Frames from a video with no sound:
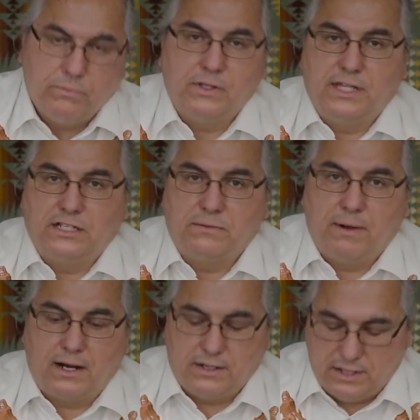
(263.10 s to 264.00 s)
That's a
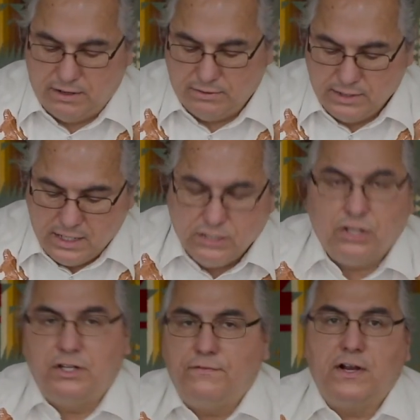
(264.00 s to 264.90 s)
pucker toe. So
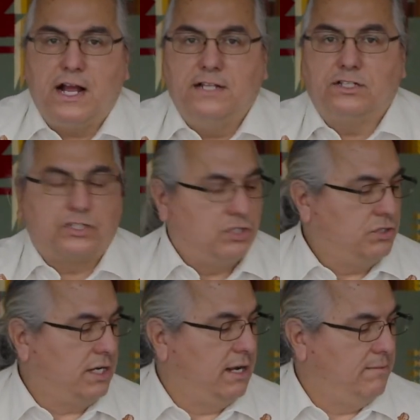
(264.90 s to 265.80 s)
different kinds of
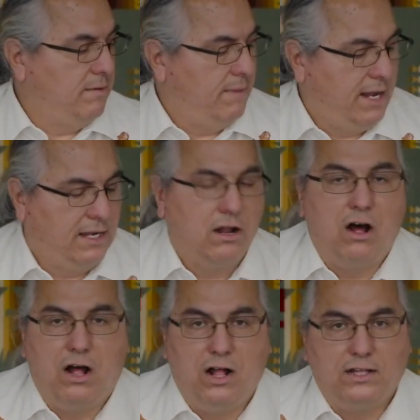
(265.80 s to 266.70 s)
shoes are going to be made in
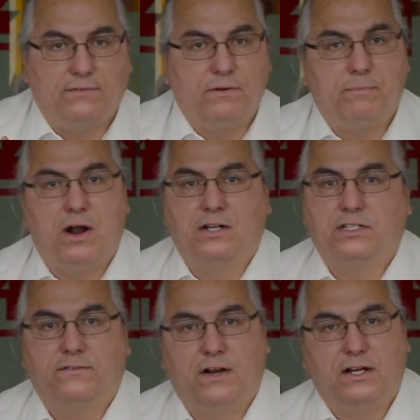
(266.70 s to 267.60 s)
all different parts
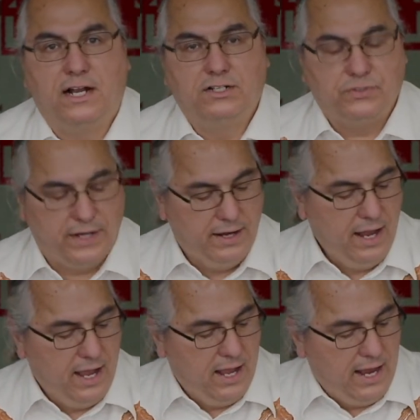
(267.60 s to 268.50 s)
of our country,
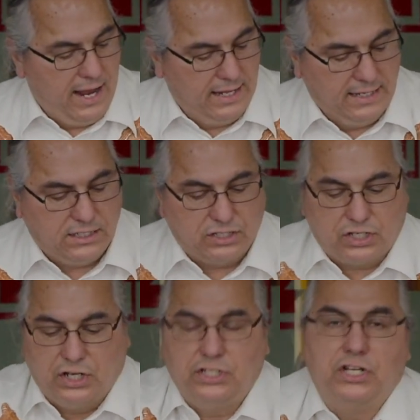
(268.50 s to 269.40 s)
and it's just
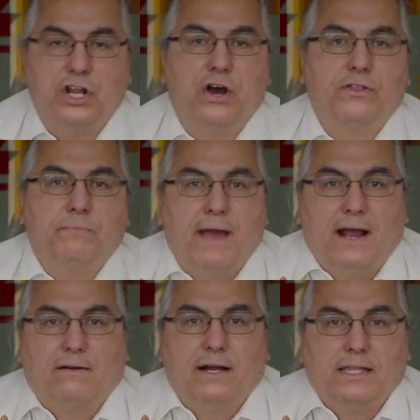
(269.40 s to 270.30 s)
good to know the
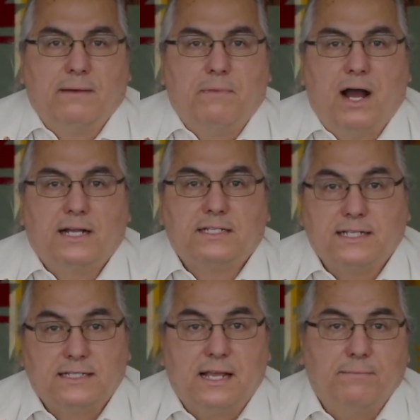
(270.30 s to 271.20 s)
background that
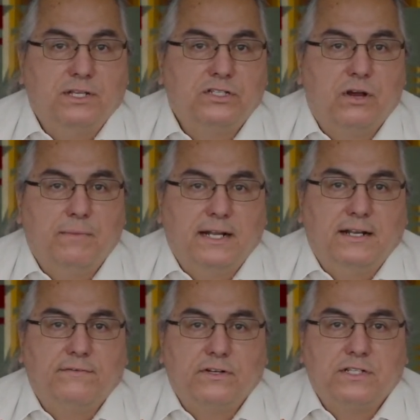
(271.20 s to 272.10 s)
moccasins can be so many
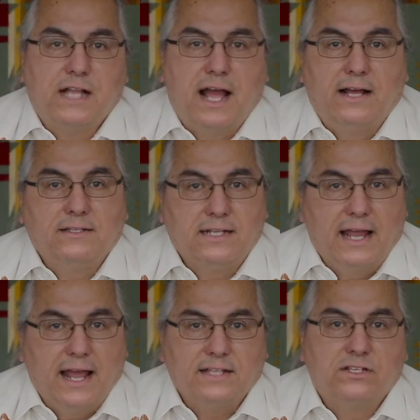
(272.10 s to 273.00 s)
different styles, and it
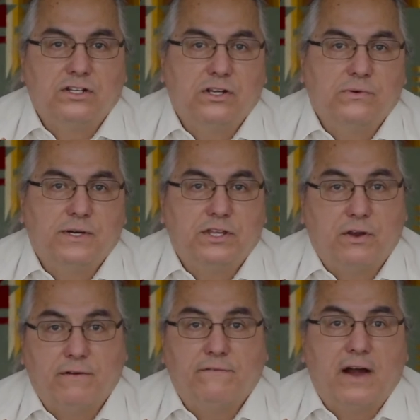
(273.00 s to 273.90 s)
has to do with
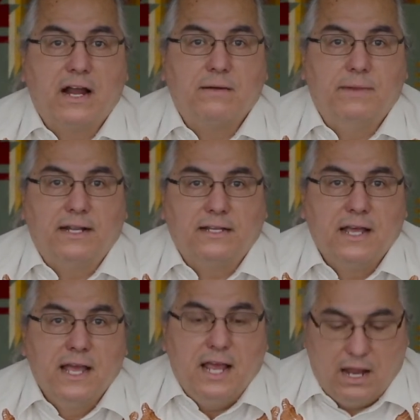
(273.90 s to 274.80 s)
your environment
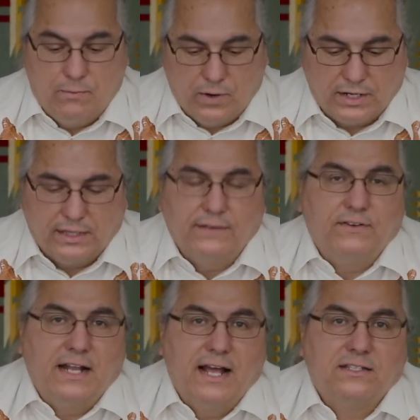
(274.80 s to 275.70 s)
and where you're
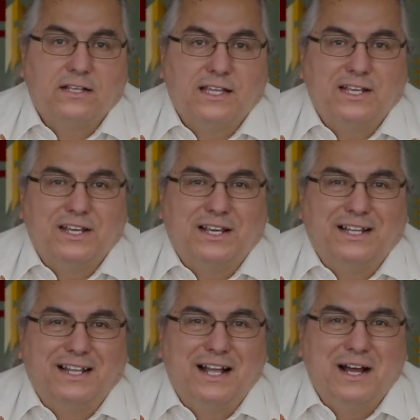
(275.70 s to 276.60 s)
living at so that you can